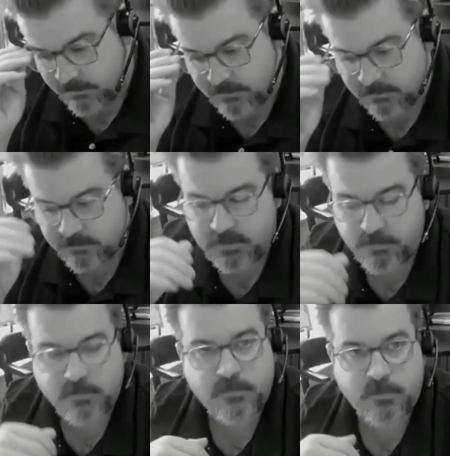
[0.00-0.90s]
if there's
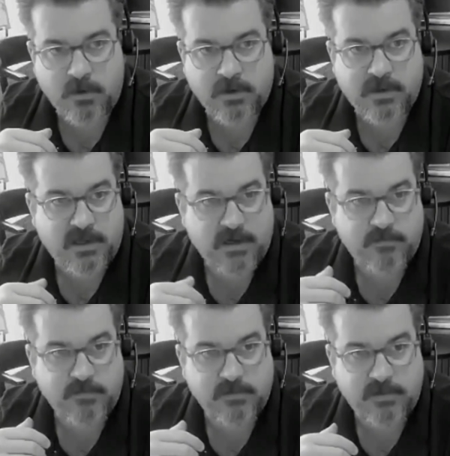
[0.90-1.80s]
people who are kind of
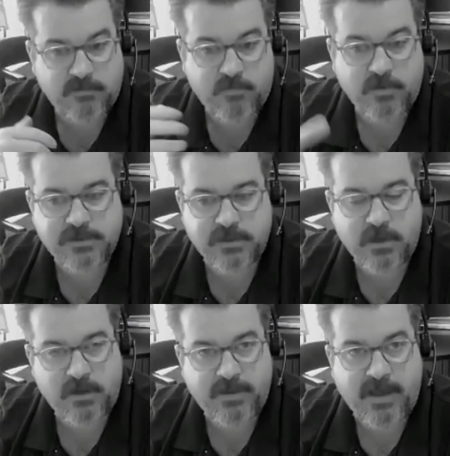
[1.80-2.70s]
infringing
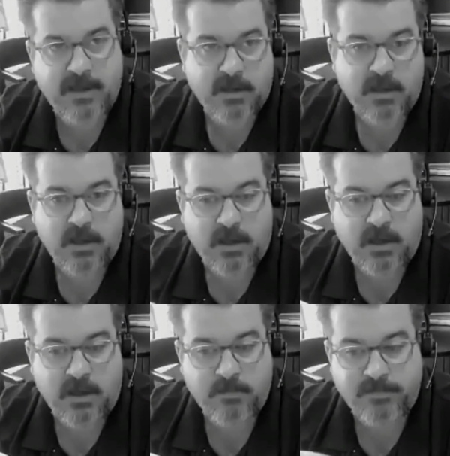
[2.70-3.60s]
on that,
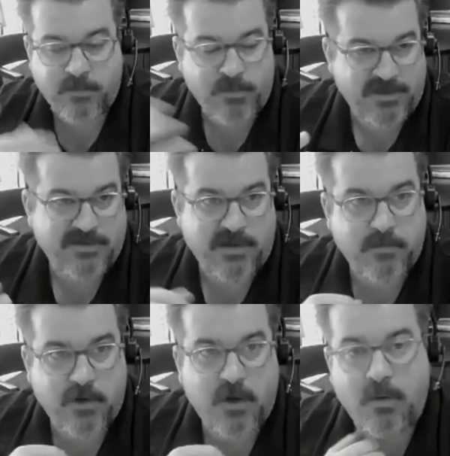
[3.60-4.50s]
then we need to let
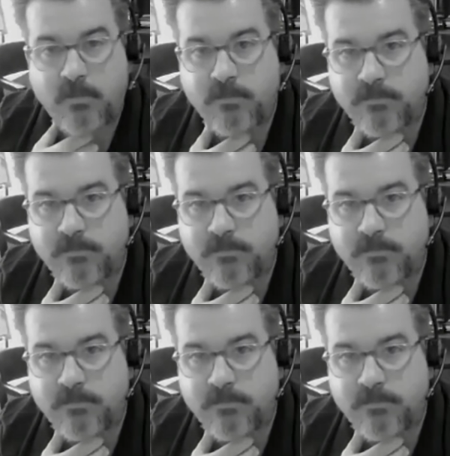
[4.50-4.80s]
them go.